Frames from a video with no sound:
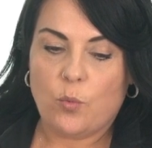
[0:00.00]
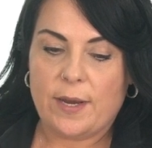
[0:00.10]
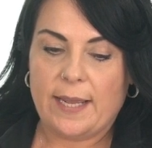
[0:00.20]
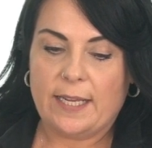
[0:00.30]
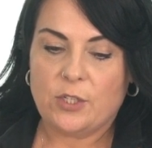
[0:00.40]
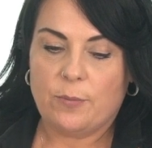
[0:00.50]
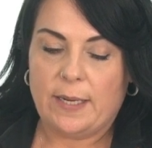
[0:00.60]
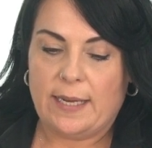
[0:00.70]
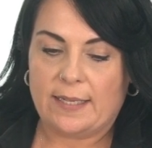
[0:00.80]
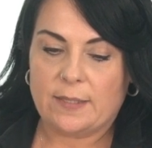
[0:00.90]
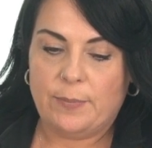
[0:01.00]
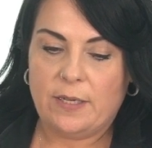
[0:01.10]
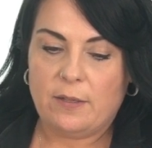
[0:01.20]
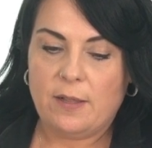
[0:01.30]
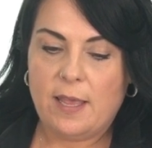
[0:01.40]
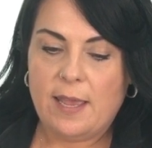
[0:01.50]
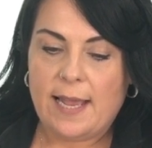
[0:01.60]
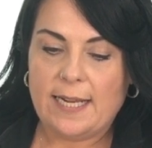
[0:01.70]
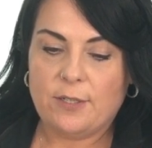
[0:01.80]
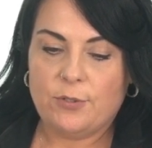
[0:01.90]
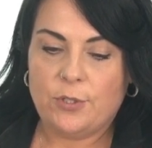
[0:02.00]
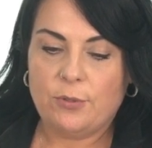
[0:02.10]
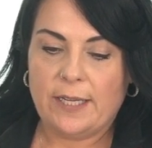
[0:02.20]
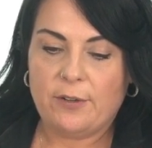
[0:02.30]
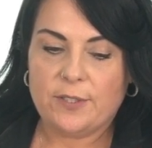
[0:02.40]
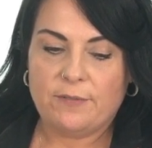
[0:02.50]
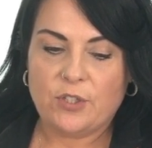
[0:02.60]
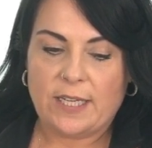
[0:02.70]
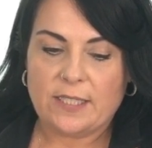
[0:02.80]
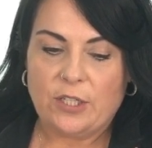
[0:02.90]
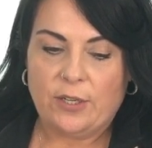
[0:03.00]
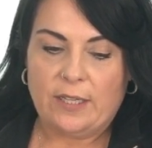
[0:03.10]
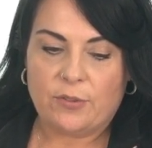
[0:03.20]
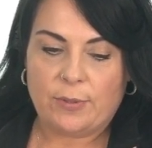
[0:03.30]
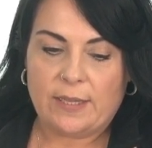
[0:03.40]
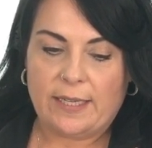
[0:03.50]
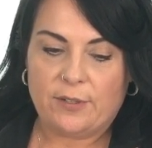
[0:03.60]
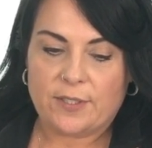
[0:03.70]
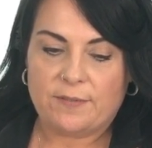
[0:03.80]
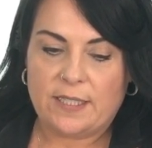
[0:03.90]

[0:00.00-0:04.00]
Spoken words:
when I can do my next peel. I do 2 layers of Jesner and 3 layers of